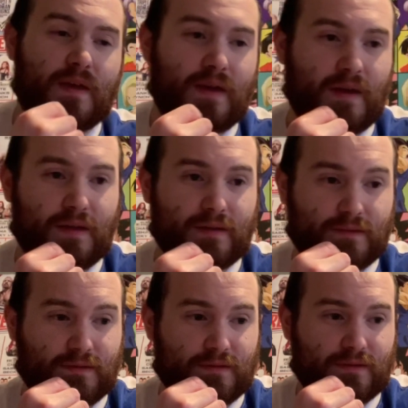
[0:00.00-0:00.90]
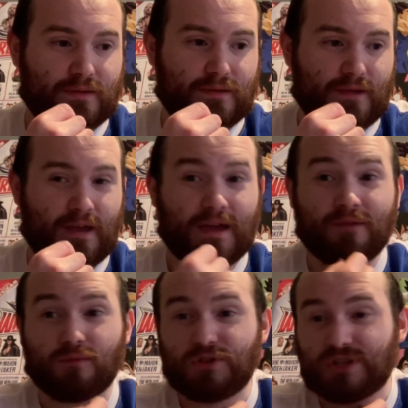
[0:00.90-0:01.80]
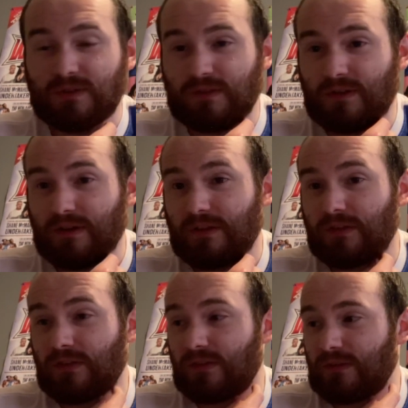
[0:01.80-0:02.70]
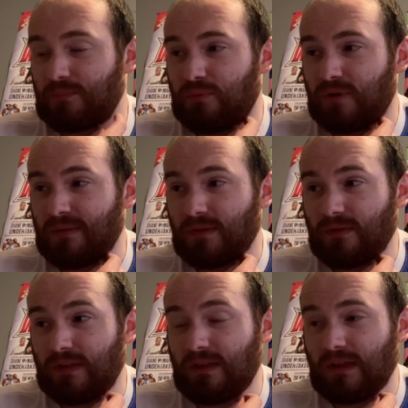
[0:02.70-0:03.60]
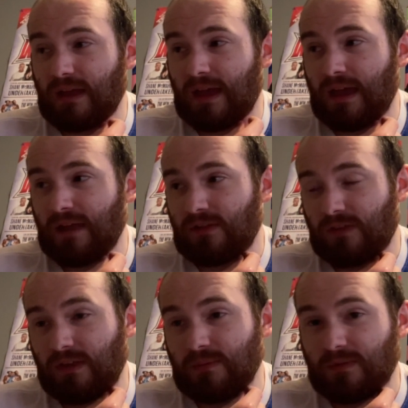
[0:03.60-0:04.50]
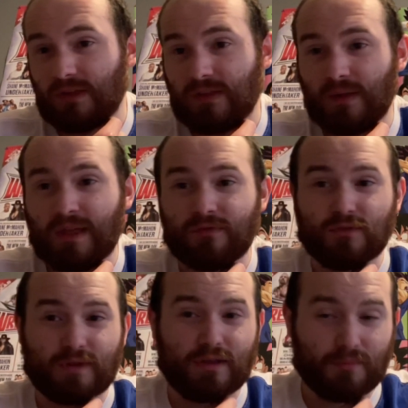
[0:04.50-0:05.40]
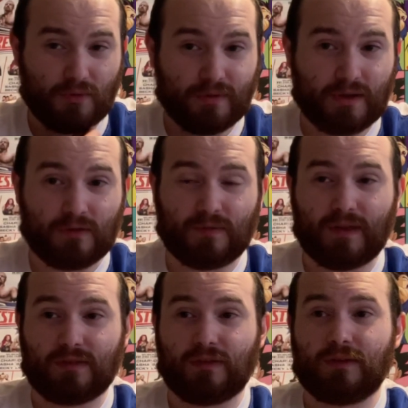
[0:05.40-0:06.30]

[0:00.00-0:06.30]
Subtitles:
And they have reached out to Nux privately, asking him to take down after he uploaded there, so that,